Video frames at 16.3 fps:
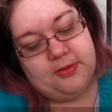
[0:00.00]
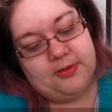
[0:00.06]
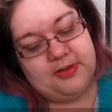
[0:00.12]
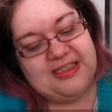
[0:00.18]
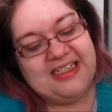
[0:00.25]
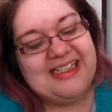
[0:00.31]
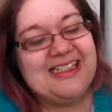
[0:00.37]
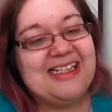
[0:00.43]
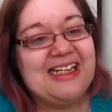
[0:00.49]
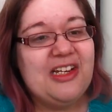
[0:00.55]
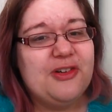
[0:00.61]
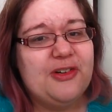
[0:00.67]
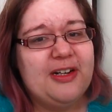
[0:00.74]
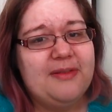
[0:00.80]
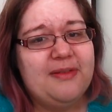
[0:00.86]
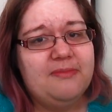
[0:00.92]
CC
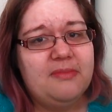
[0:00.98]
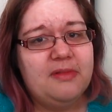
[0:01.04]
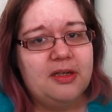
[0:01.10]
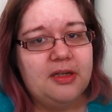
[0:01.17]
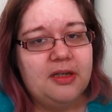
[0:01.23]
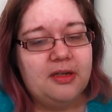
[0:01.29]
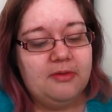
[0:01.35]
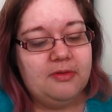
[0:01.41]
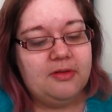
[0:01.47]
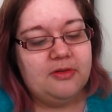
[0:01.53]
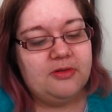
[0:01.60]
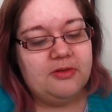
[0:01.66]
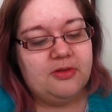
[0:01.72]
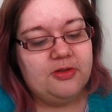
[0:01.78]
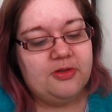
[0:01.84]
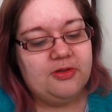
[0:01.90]
cream. We're
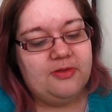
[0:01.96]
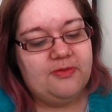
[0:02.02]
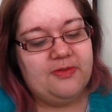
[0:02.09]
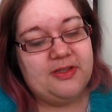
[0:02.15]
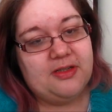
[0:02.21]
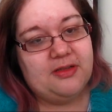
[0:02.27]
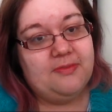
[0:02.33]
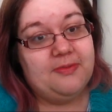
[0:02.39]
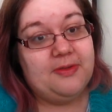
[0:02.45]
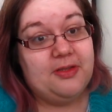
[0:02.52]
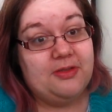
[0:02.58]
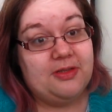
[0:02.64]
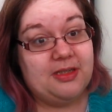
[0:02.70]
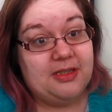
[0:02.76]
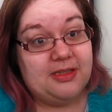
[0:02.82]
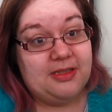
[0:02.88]
not too sure if he's going to be
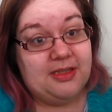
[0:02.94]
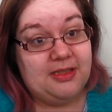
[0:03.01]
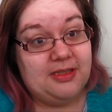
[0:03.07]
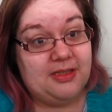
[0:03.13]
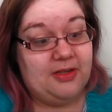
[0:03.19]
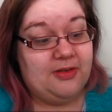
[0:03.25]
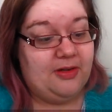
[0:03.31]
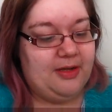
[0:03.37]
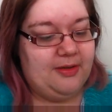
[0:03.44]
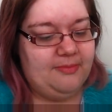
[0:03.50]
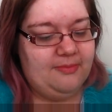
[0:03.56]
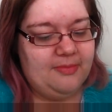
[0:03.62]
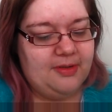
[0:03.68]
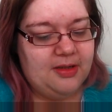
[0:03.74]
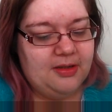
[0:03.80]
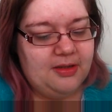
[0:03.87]
using a CC
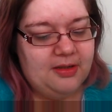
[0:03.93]
cream.